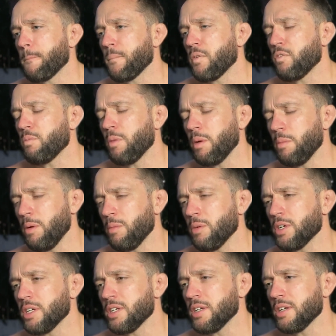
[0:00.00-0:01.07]
if my
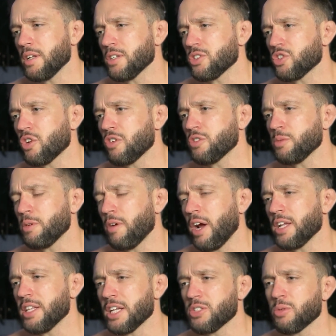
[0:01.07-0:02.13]
memory serves me
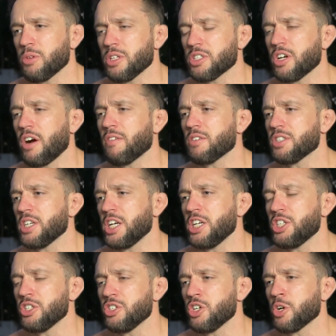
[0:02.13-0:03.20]
right, that's where this
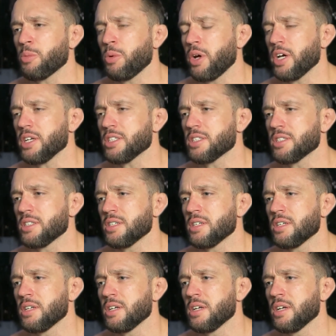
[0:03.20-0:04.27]
conversation took place.
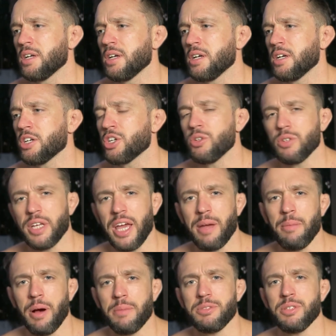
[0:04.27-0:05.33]
Kuhn
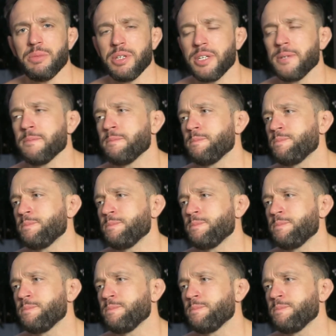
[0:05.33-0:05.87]
came up to me.